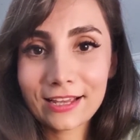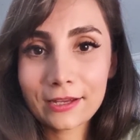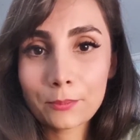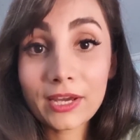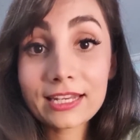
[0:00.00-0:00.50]

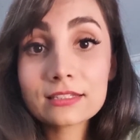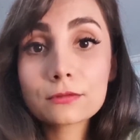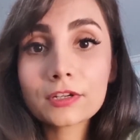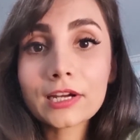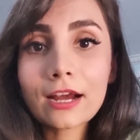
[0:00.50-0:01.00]
but it is
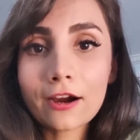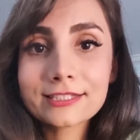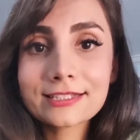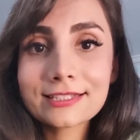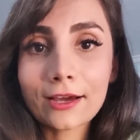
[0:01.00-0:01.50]
very hard
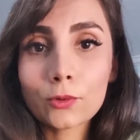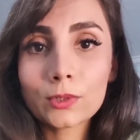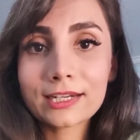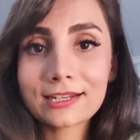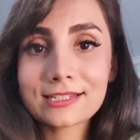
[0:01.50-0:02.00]
to tell
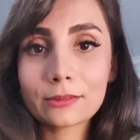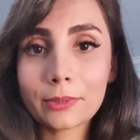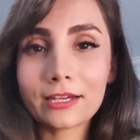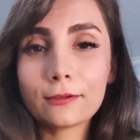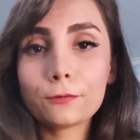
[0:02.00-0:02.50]
what it is
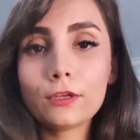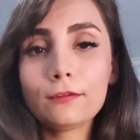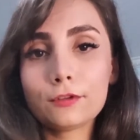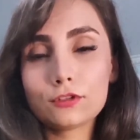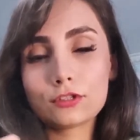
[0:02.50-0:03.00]
about. If
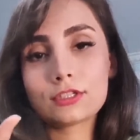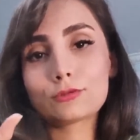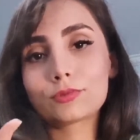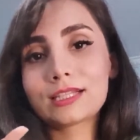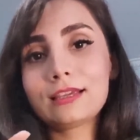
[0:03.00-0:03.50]
you just
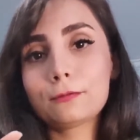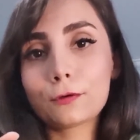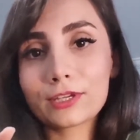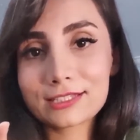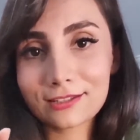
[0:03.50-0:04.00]
really
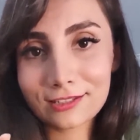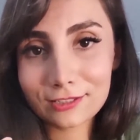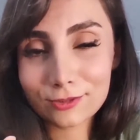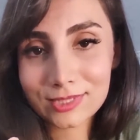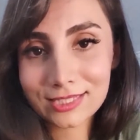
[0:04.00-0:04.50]
focus on it,
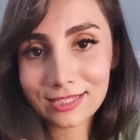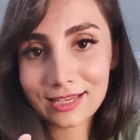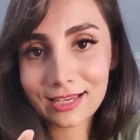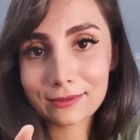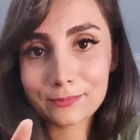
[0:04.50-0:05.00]
you see
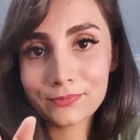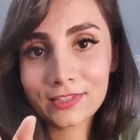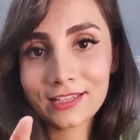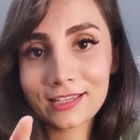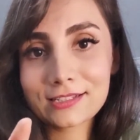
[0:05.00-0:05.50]
that
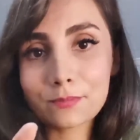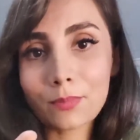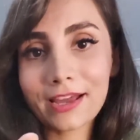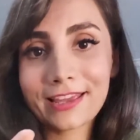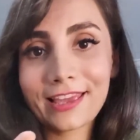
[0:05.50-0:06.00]
it's
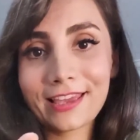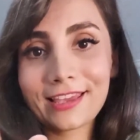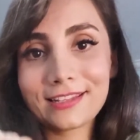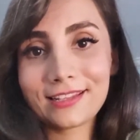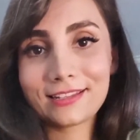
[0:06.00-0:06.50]
my head
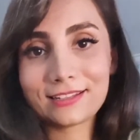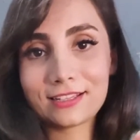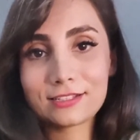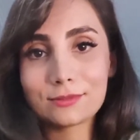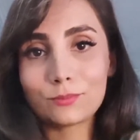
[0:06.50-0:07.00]
and then
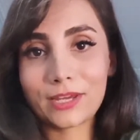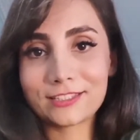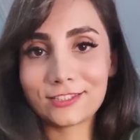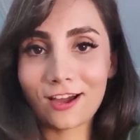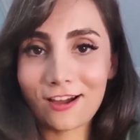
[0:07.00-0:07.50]
it's my
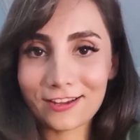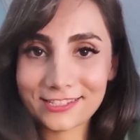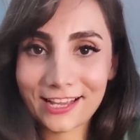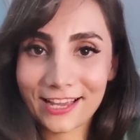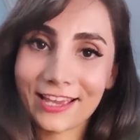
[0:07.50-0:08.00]
dog's
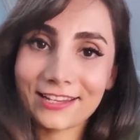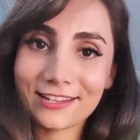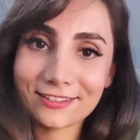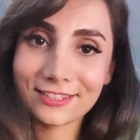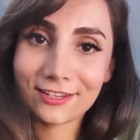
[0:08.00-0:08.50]
head
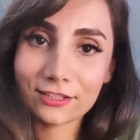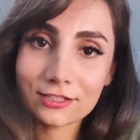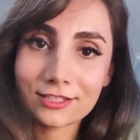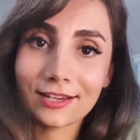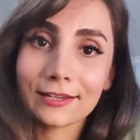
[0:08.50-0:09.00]
on the other
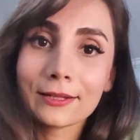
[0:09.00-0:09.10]
side.